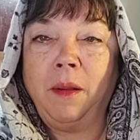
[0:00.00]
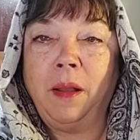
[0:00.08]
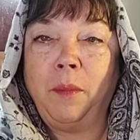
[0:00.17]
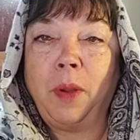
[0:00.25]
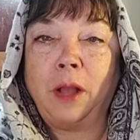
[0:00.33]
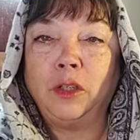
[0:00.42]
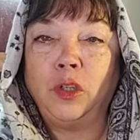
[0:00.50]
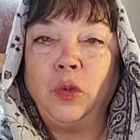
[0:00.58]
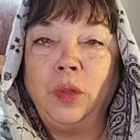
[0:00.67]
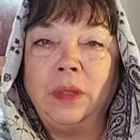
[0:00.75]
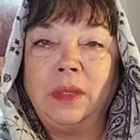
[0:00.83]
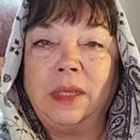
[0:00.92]

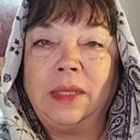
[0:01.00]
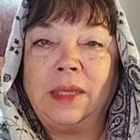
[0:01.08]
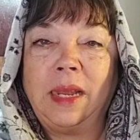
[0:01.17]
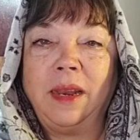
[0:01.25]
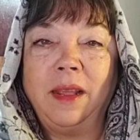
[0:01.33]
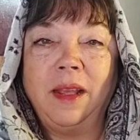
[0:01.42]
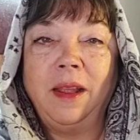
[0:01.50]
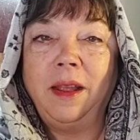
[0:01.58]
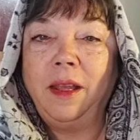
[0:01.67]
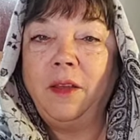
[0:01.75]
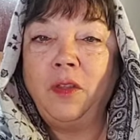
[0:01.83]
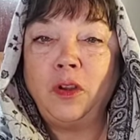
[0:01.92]
Pashutin and said,
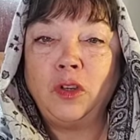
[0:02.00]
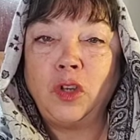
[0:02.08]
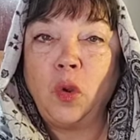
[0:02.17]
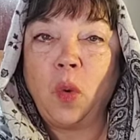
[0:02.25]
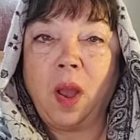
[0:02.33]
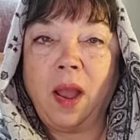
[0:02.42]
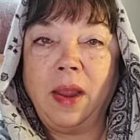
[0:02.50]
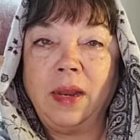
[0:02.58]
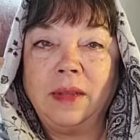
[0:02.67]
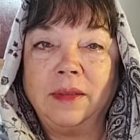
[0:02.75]
There's no hiding